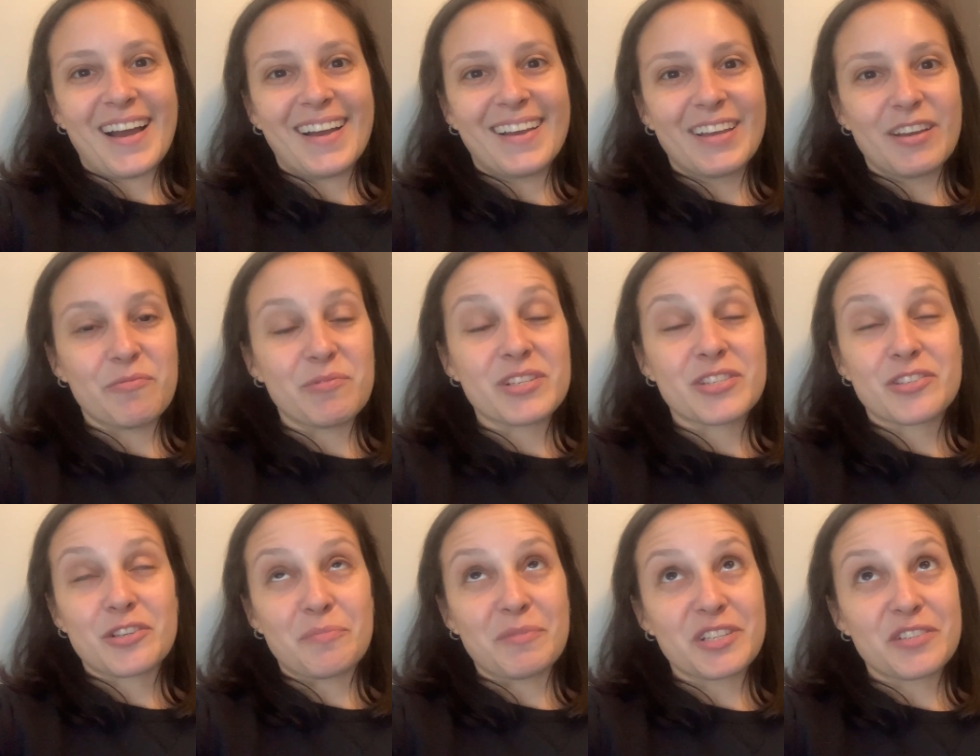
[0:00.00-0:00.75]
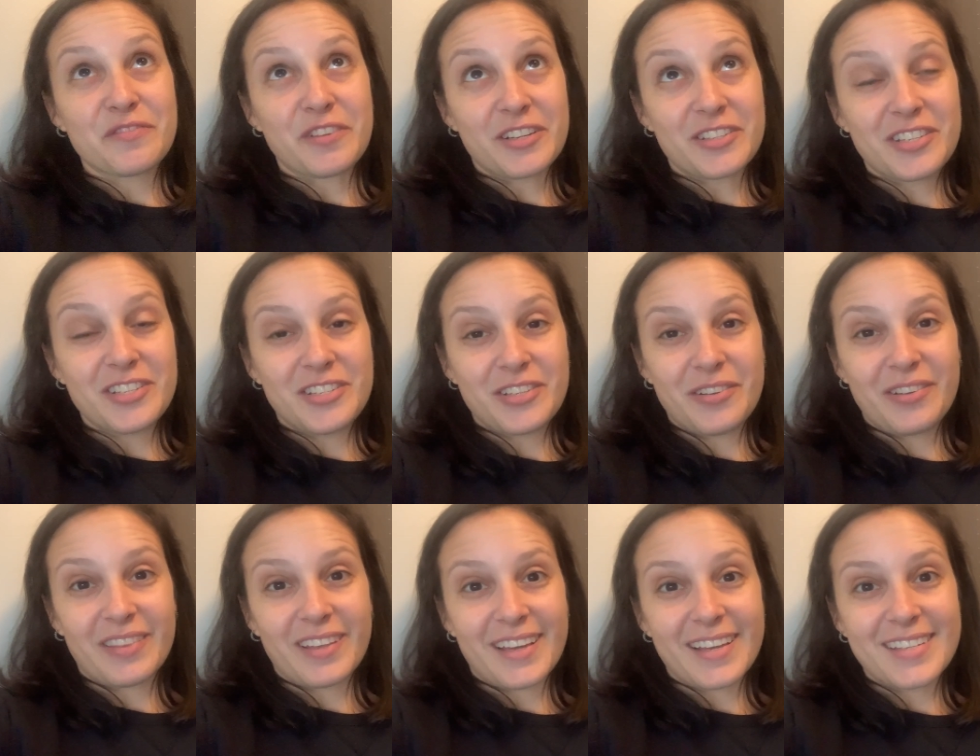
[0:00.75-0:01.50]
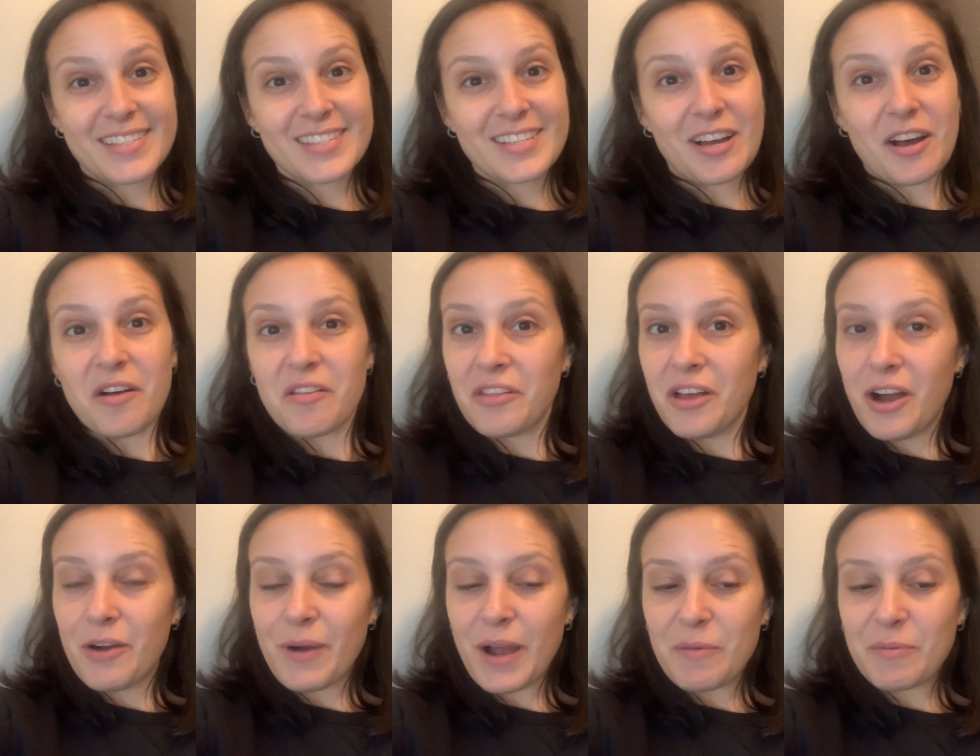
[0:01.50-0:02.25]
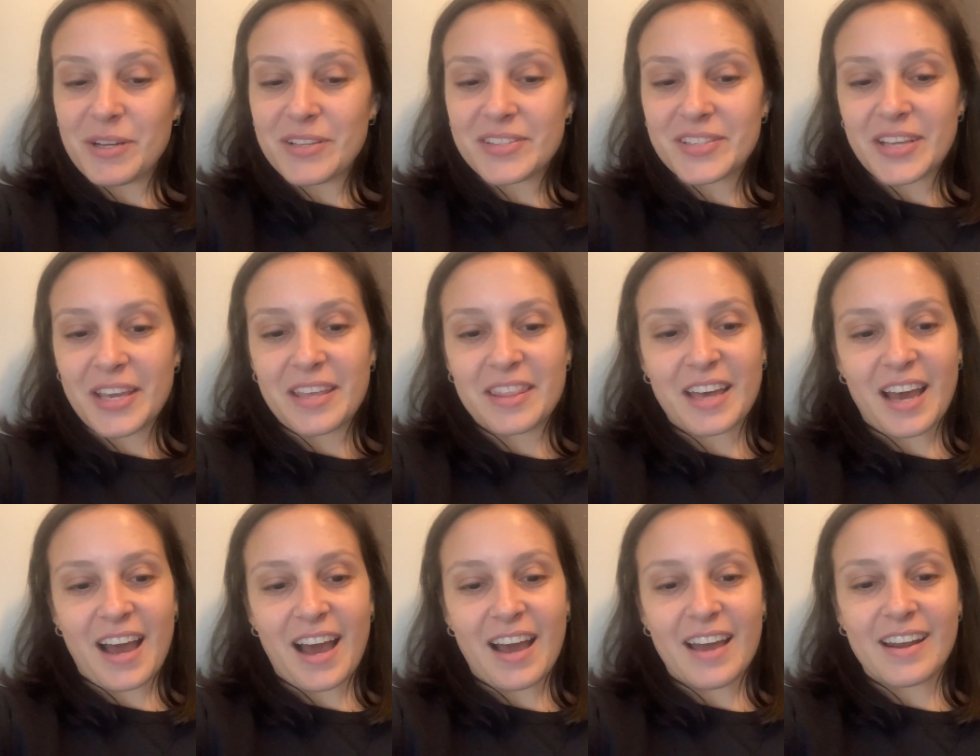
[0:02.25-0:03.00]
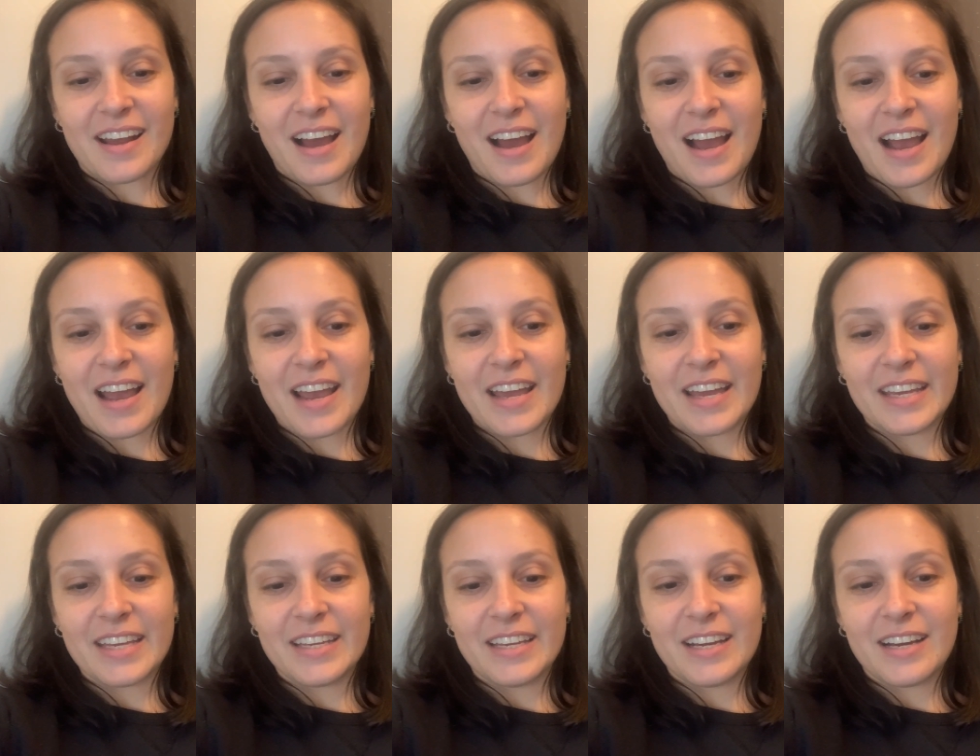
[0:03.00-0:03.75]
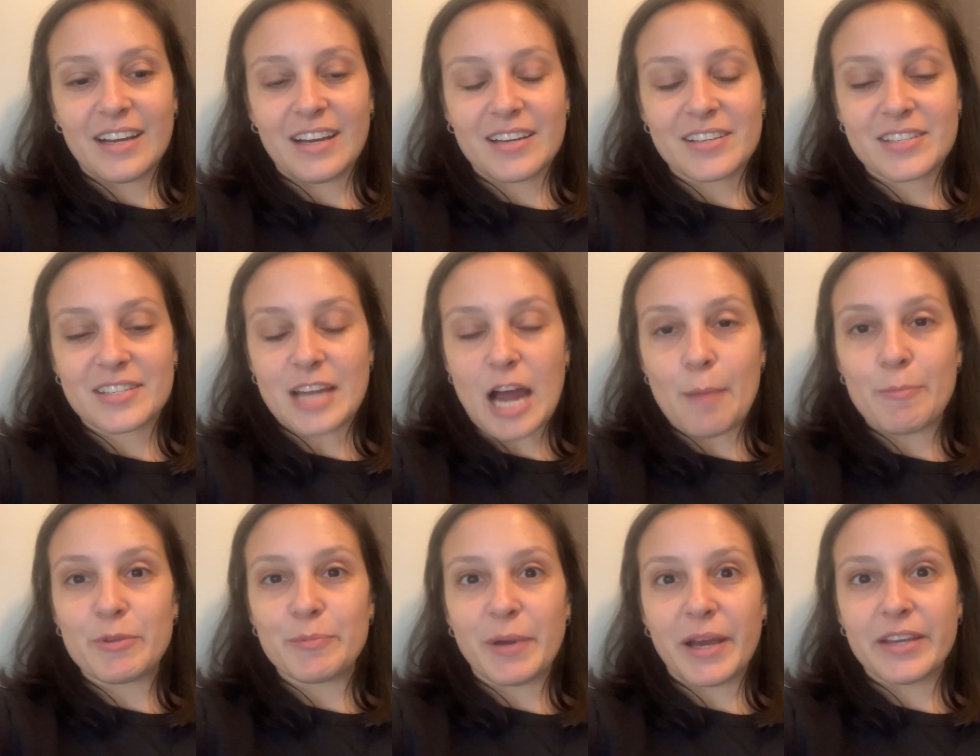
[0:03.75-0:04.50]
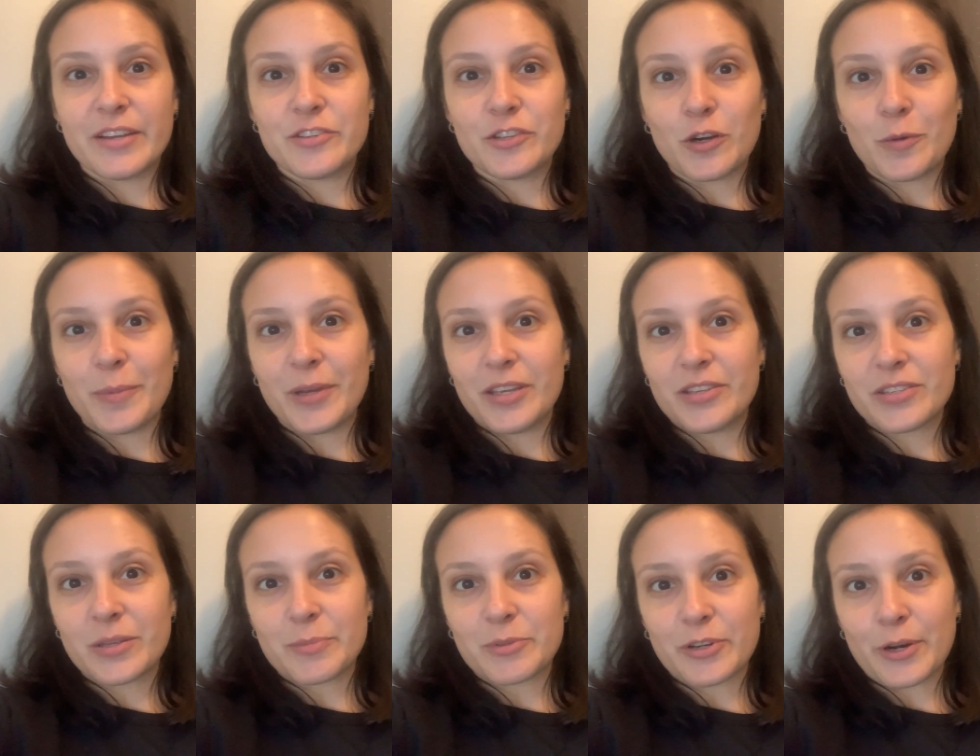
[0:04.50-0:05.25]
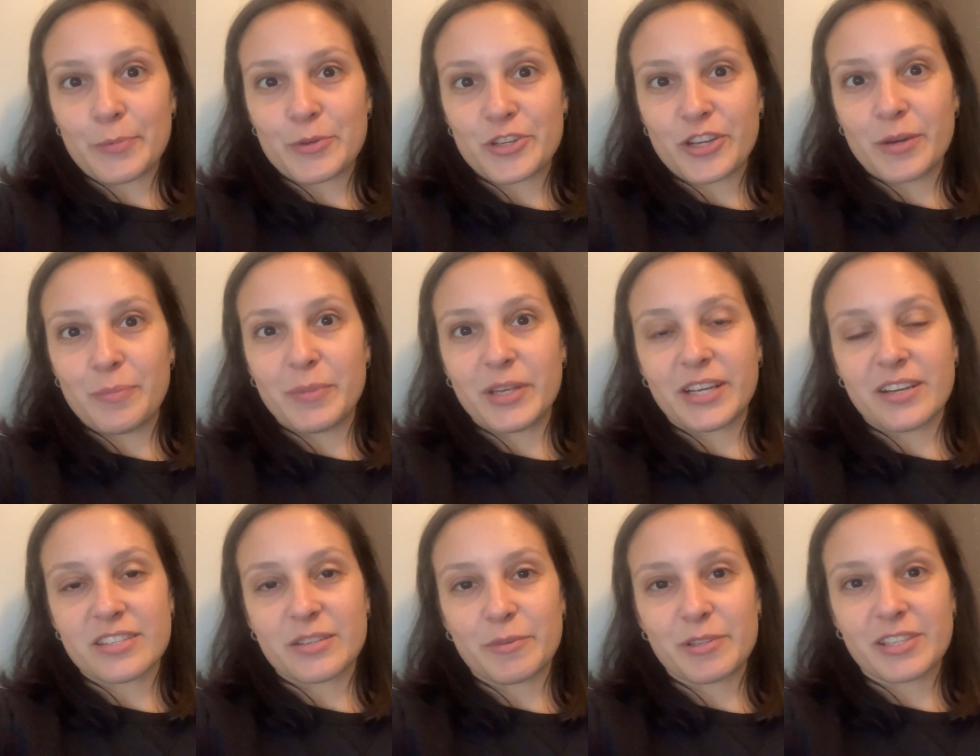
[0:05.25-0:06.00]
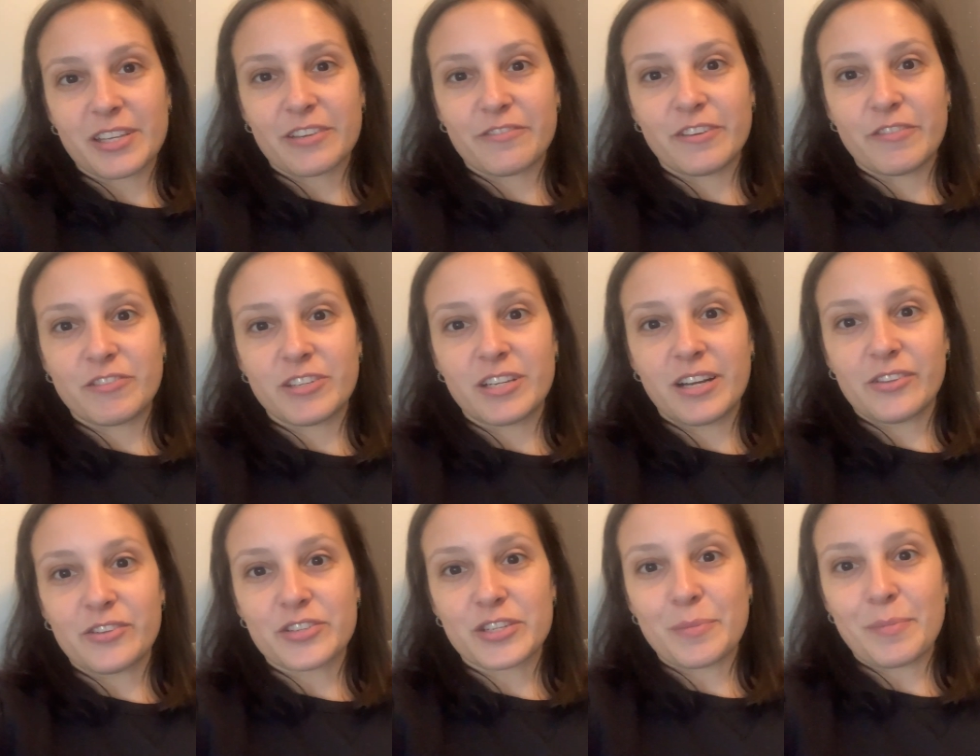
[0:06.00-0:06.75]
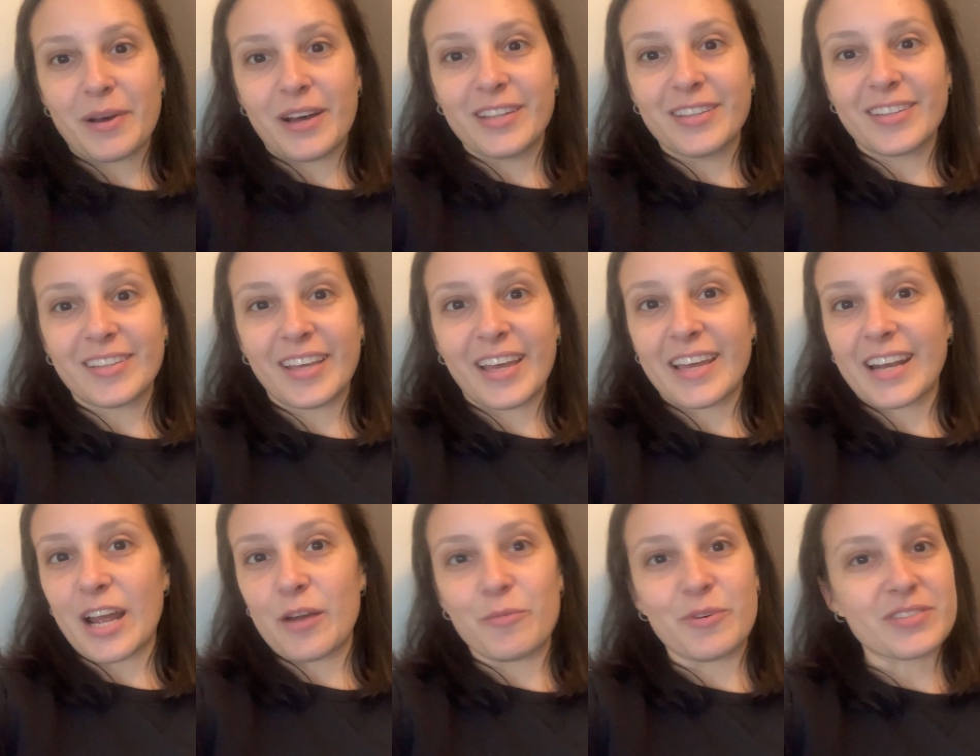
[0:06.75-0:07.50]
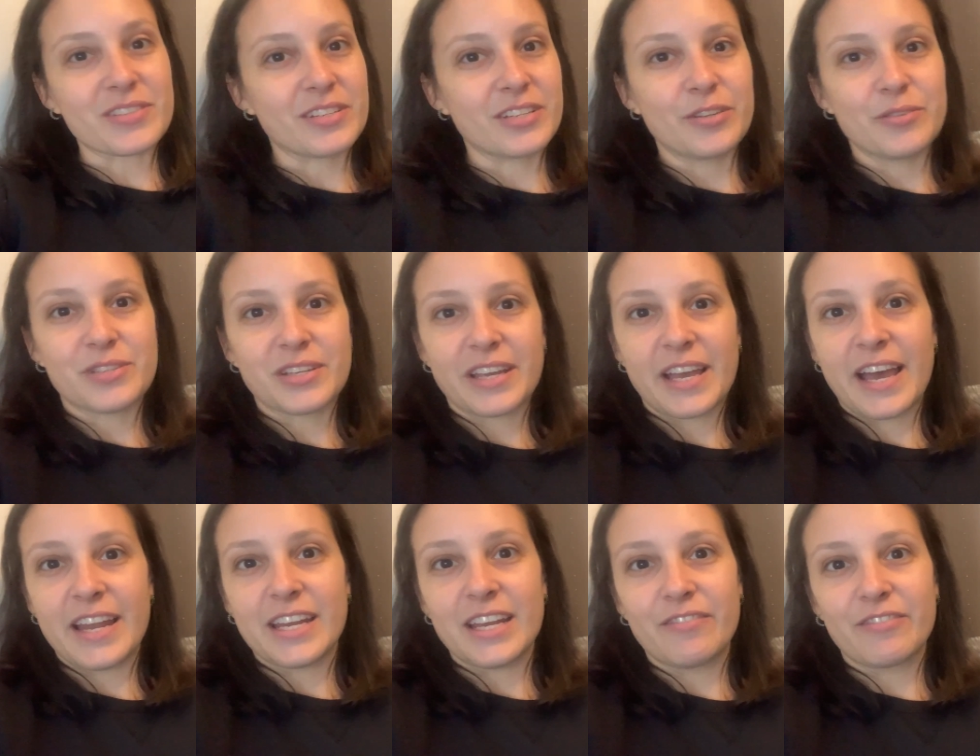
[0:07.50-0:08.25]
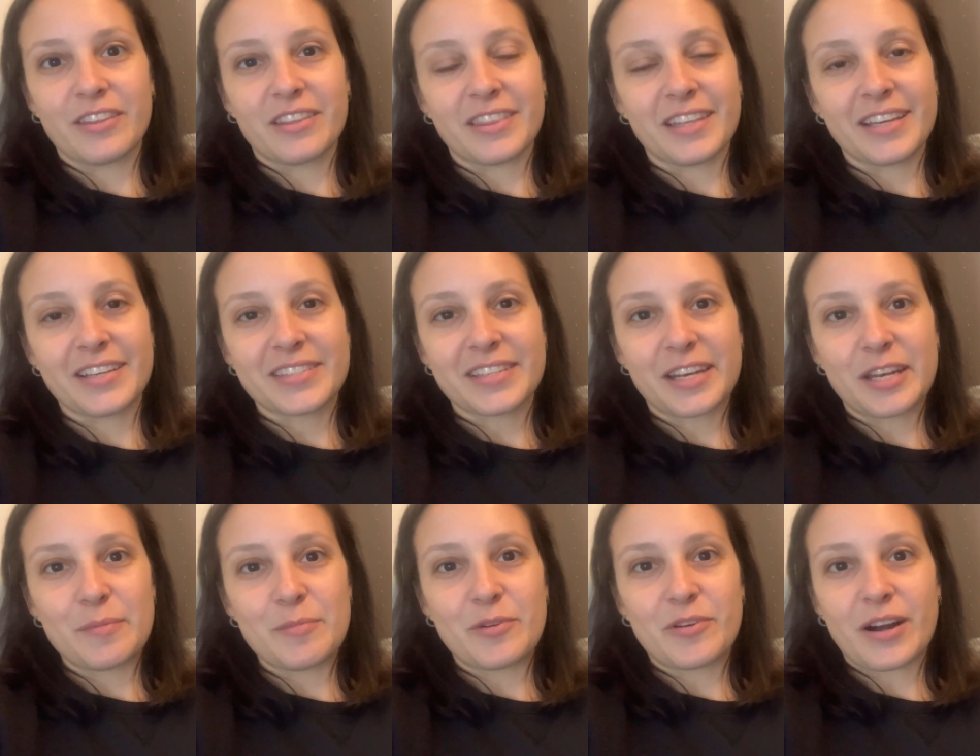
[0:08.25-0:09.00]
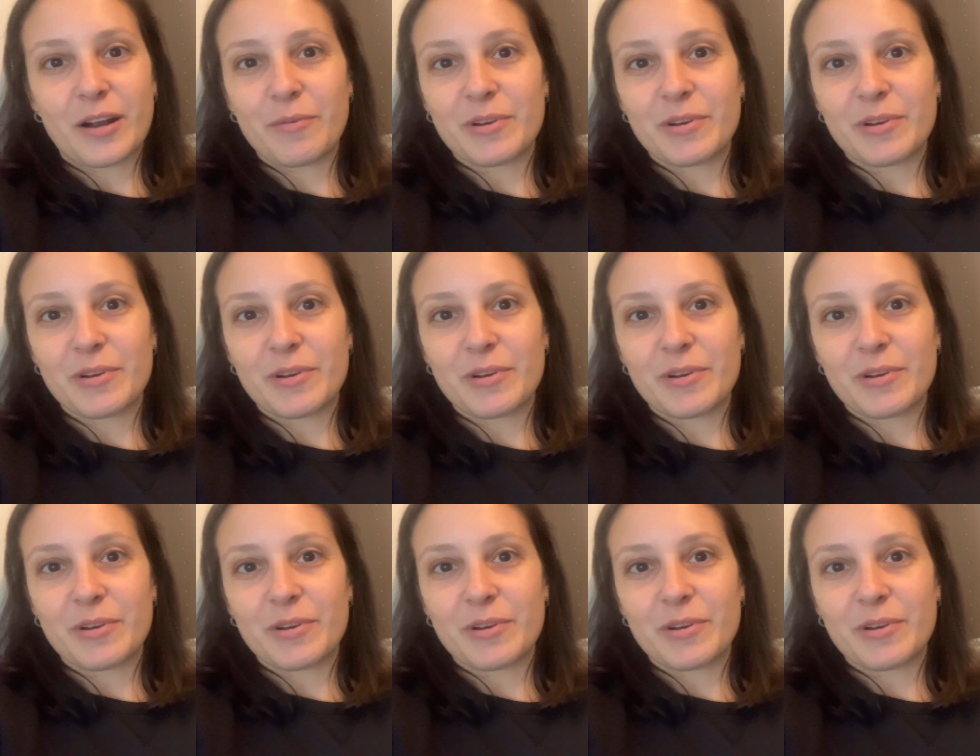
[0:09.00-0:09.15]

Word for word: It was so much fun to do this, although I will say that I stopped my Adobe subscription because it was like $50 a month and I wasn't using any of the things anymore.